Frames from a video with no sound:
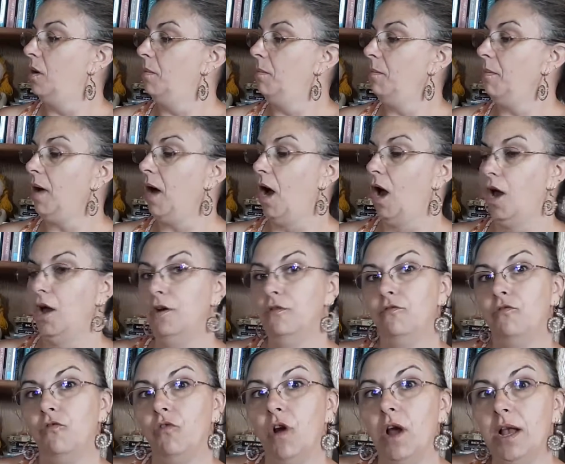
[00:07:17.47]
My
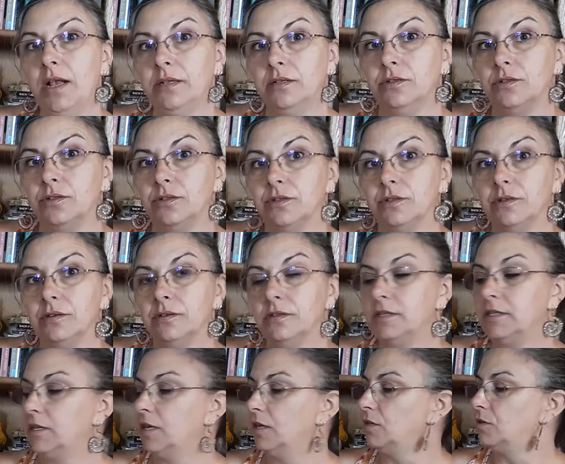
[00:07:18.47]
friends,
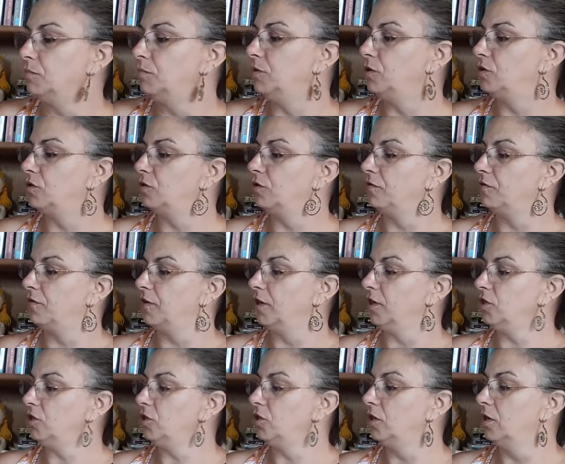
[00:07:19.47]
says Mr.
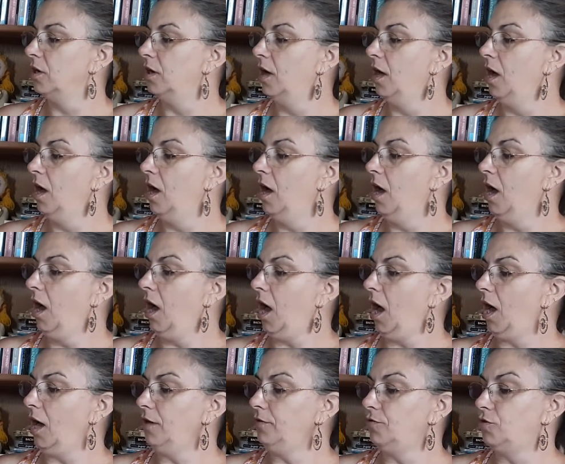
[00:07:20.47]
Fish,
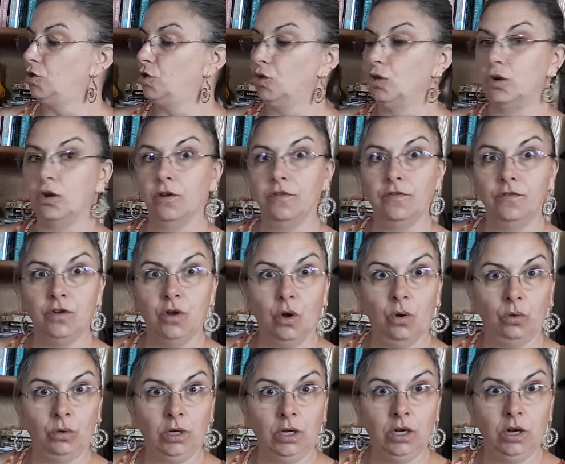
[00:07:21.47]
I should have
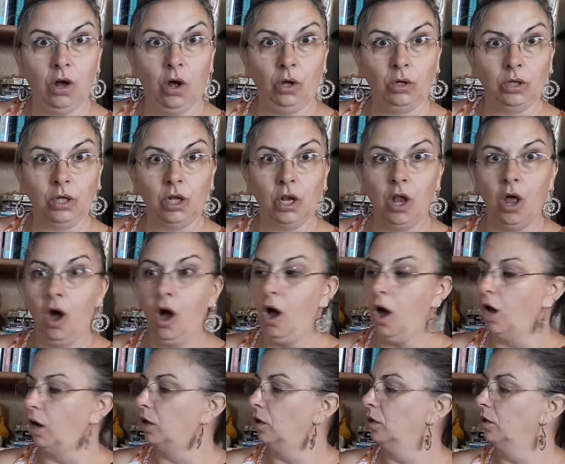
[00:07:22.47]
known it all
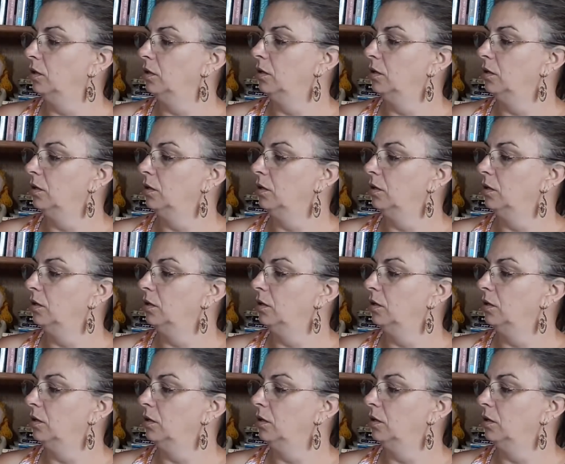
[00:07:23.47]
along.